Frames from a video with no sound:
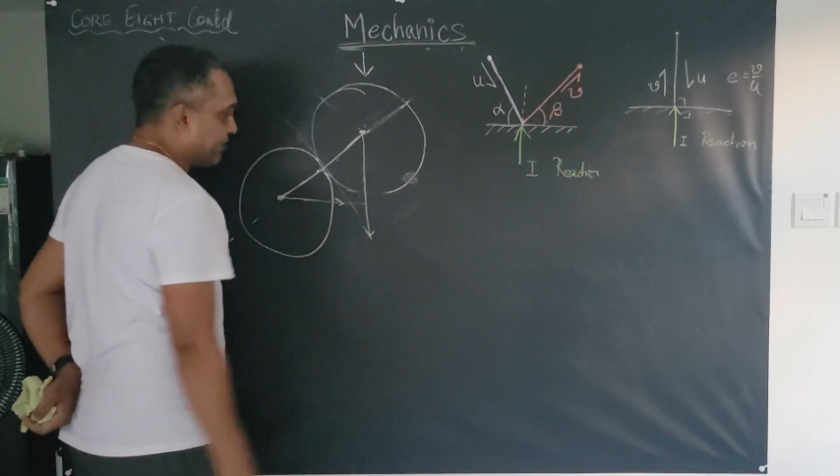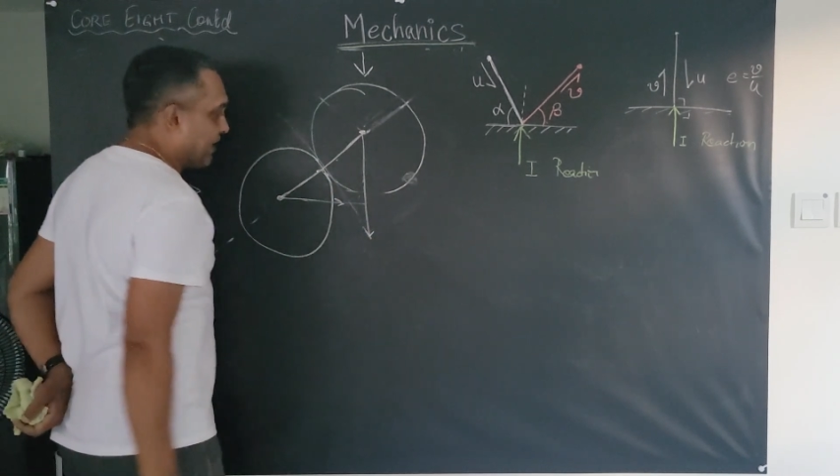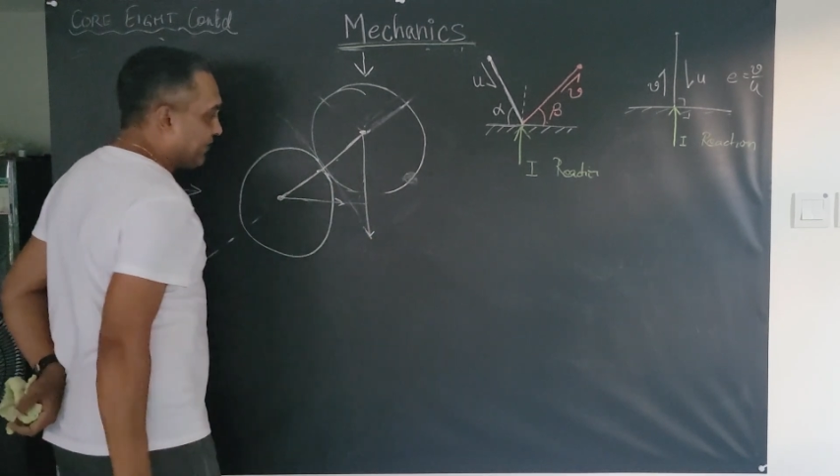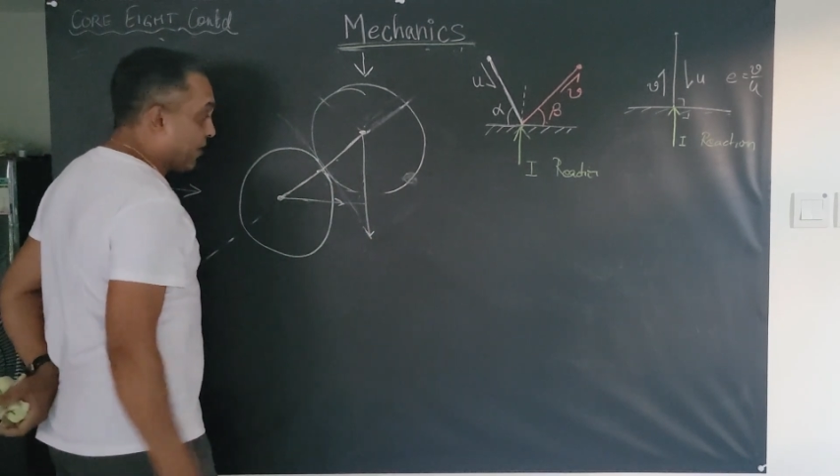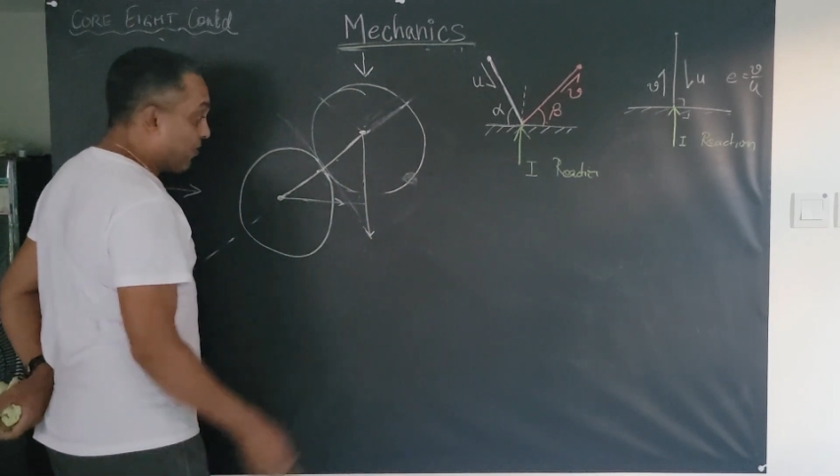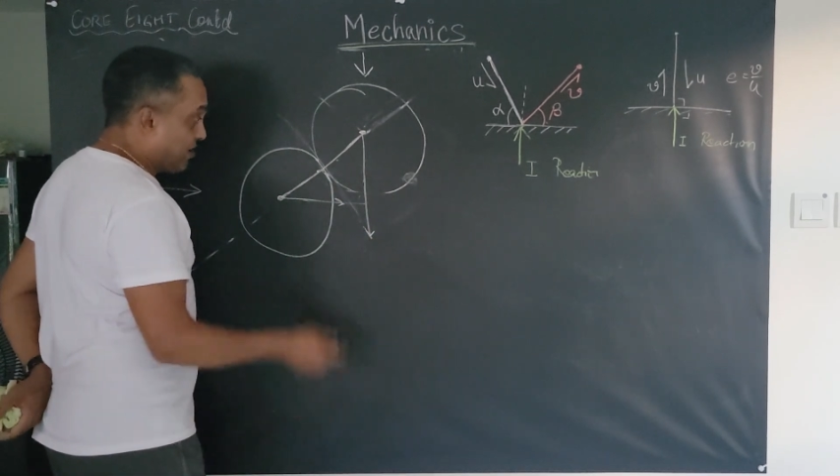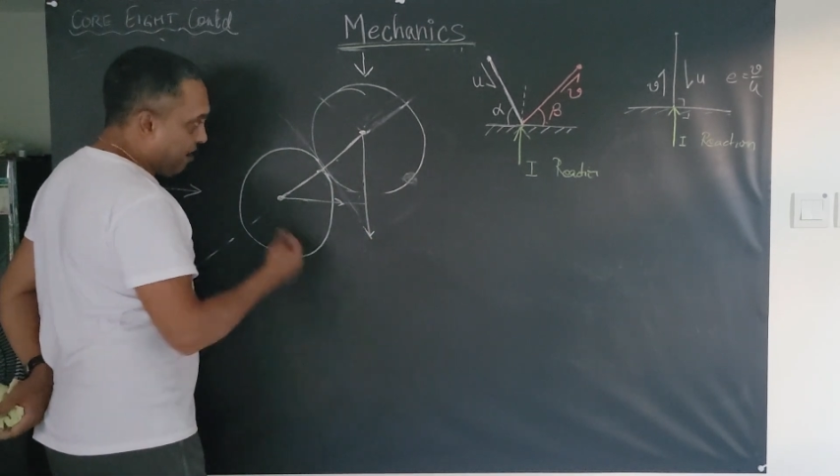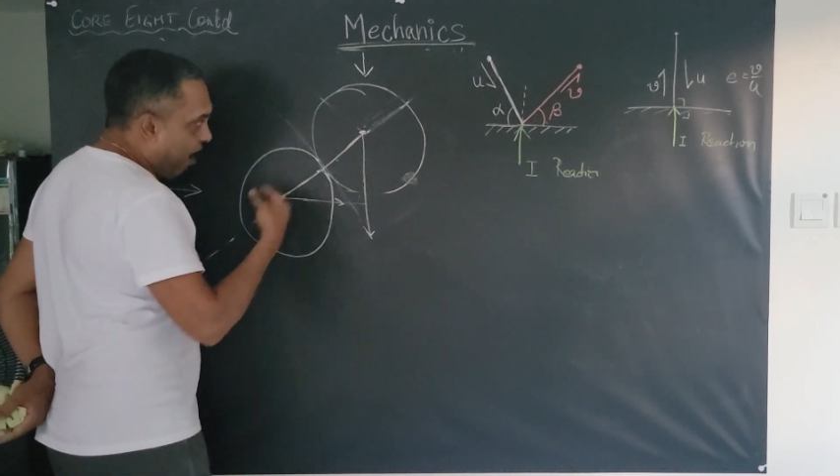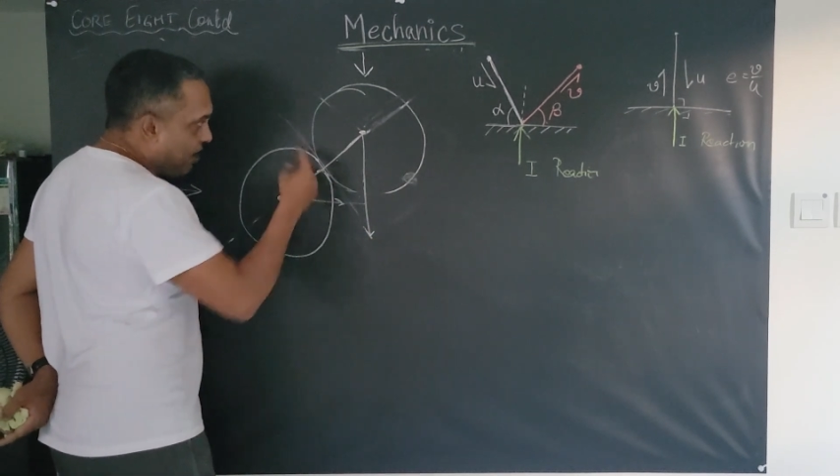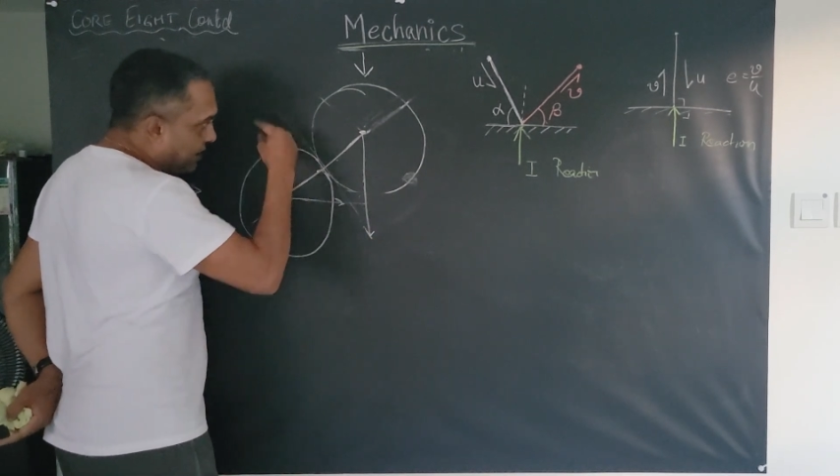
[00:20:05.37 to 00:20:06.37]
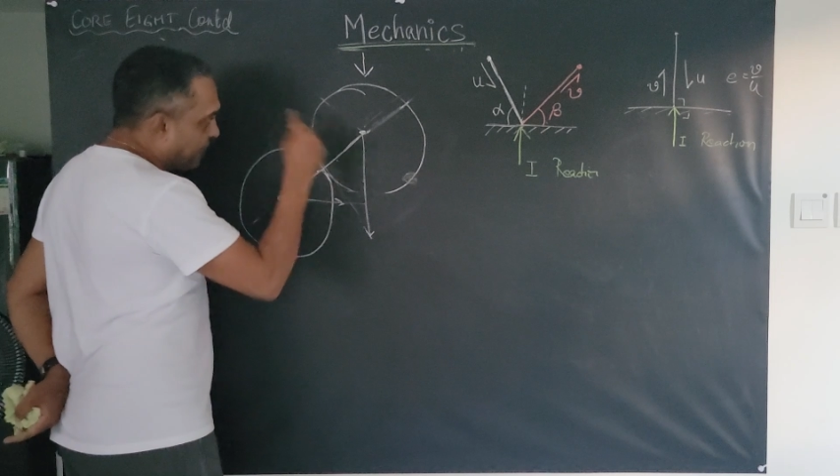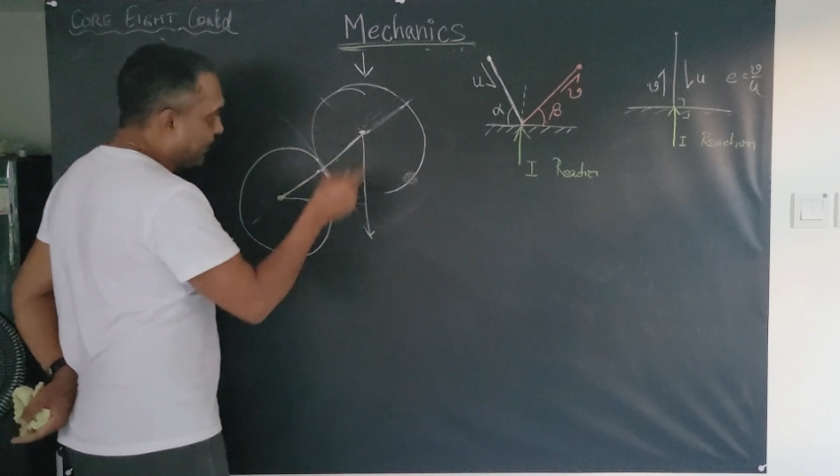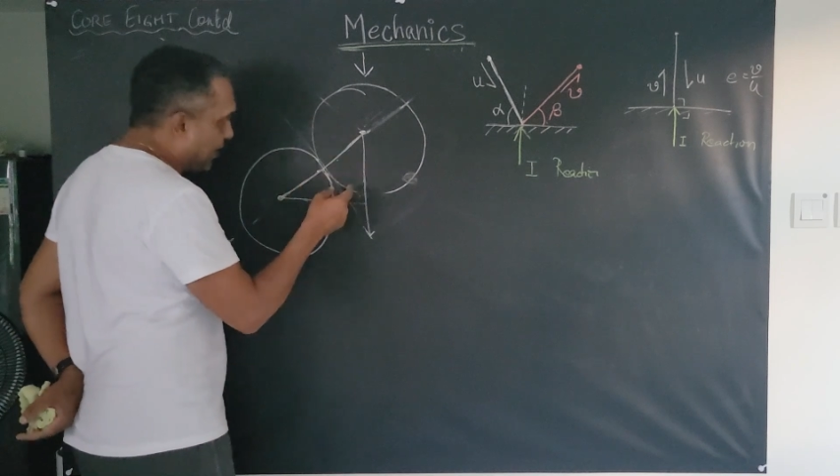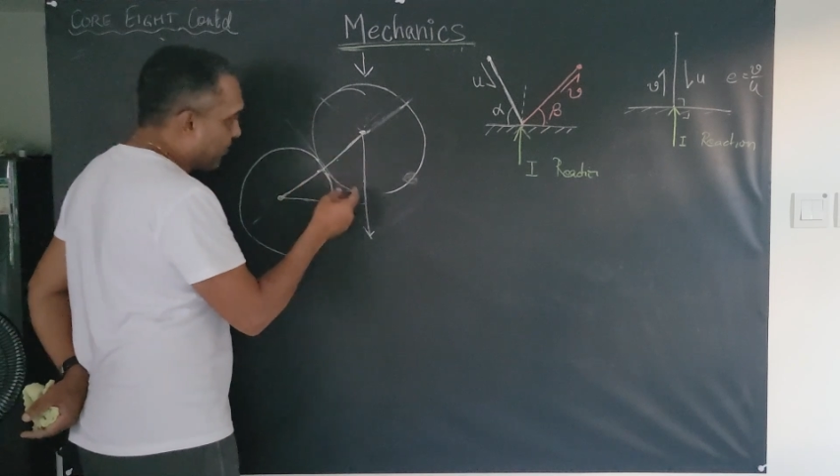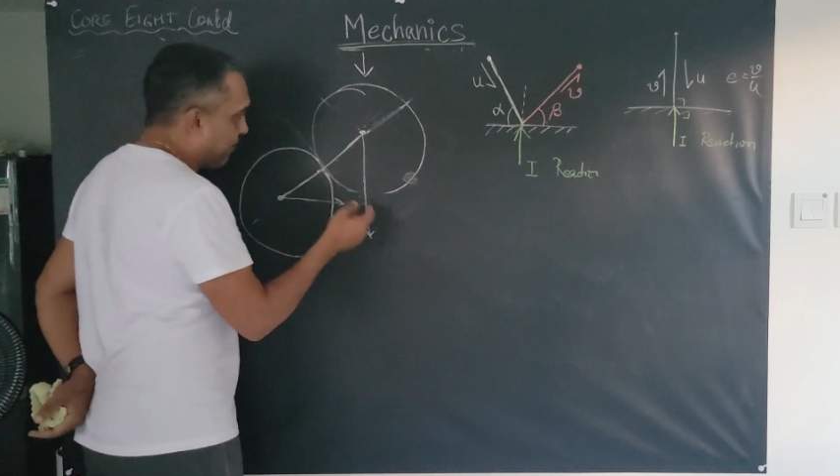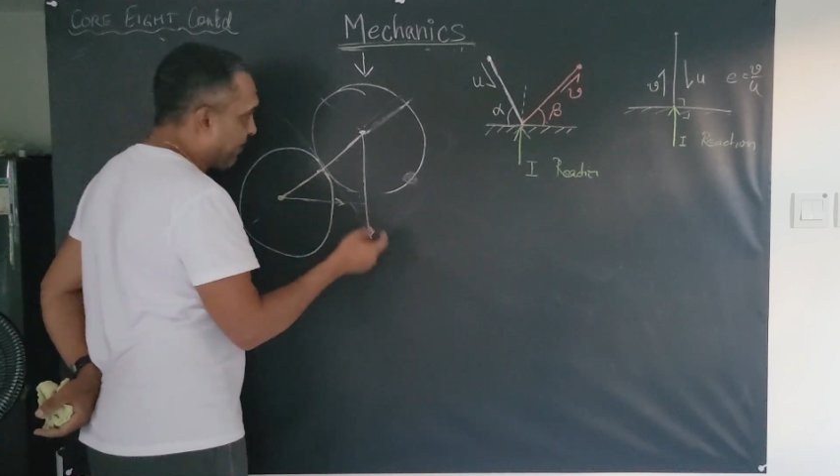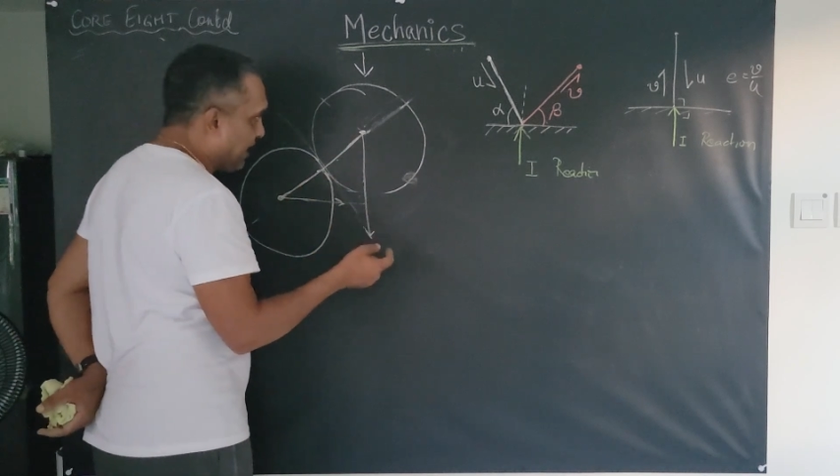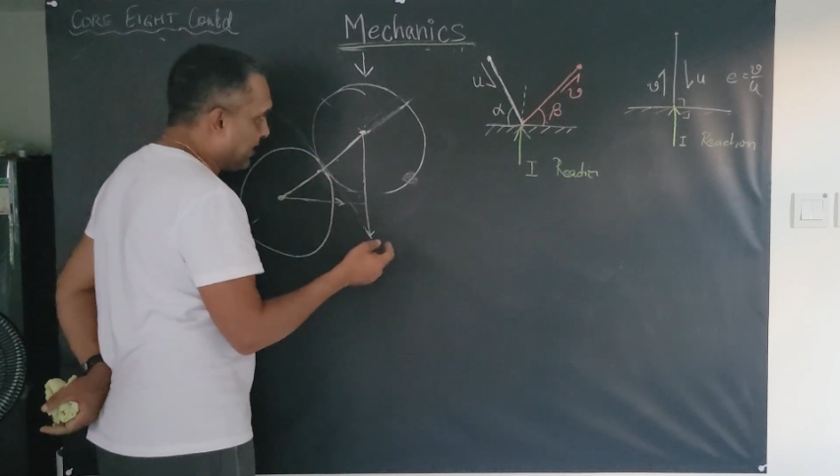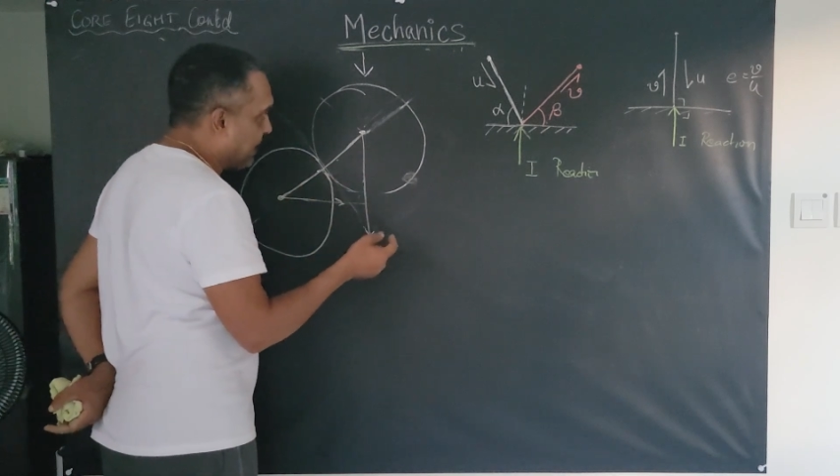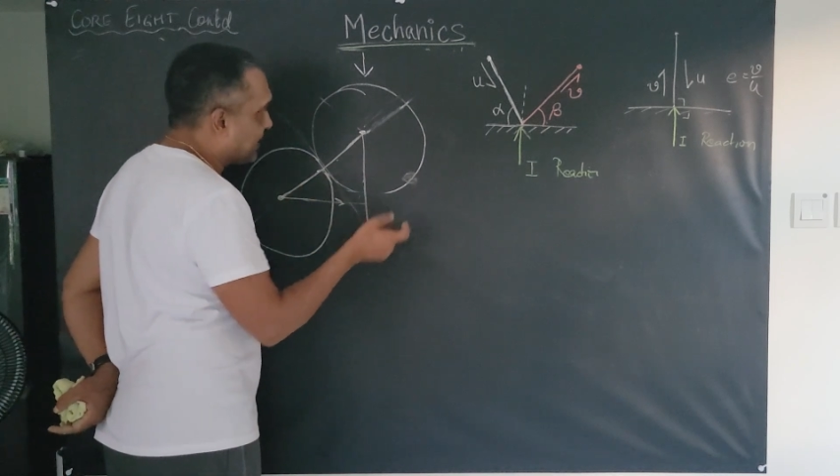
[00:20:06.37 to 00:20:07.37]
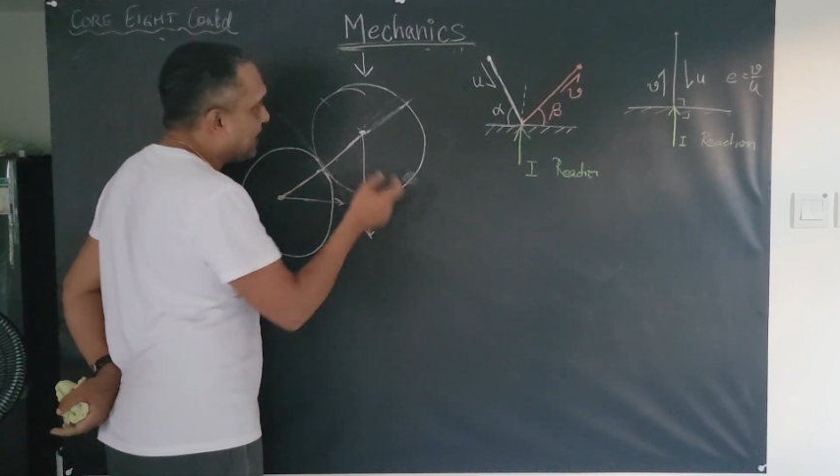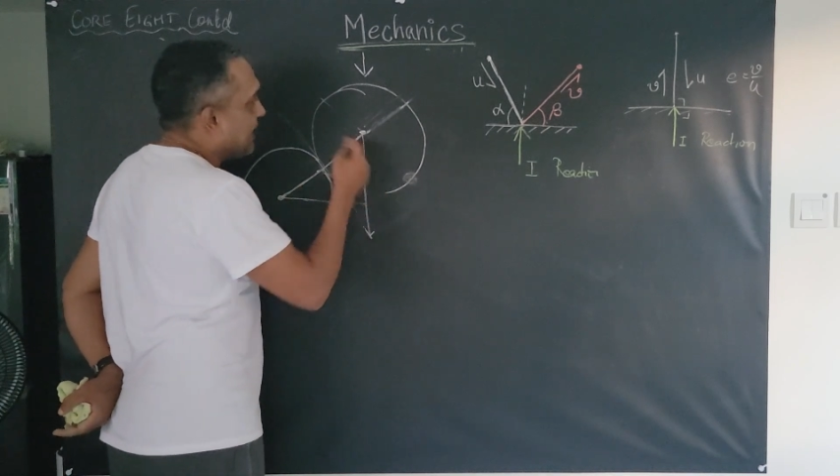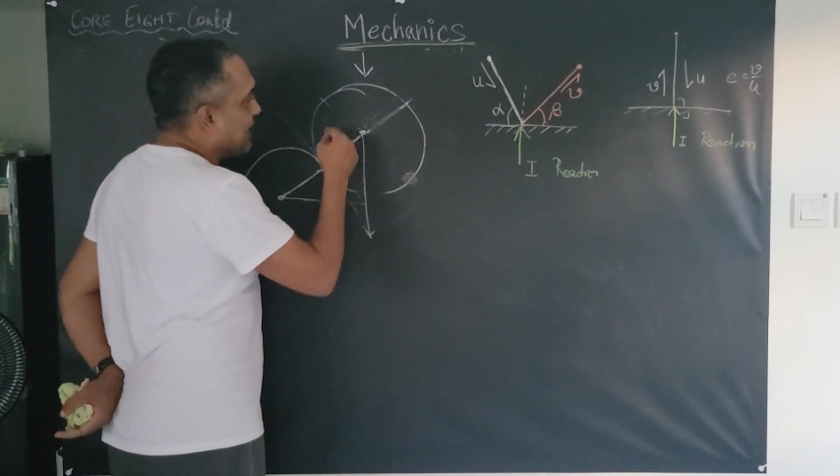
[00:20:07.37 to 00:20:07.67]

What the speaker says: but if they were not of equal radius,